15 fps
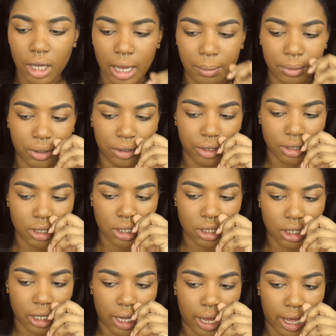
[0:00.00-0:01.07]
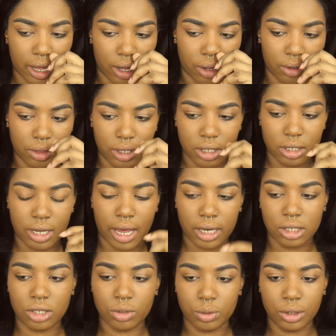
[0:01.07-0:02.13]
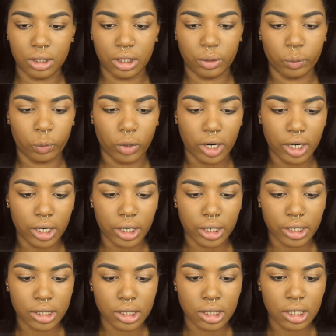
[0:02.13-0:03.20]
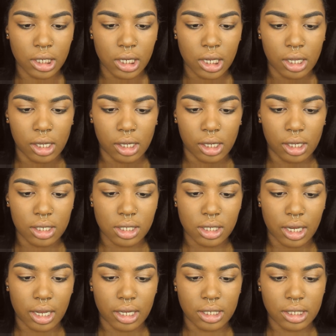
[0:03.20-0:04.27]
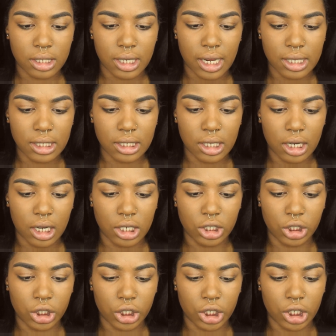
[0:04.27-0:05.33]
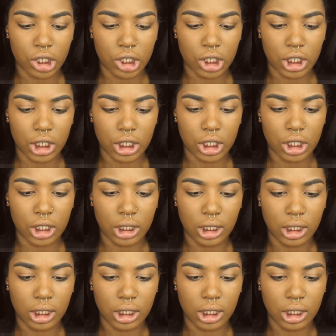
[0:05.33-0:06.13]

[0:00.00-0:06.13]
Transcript: I'm curious to see how this actually works. It says tested under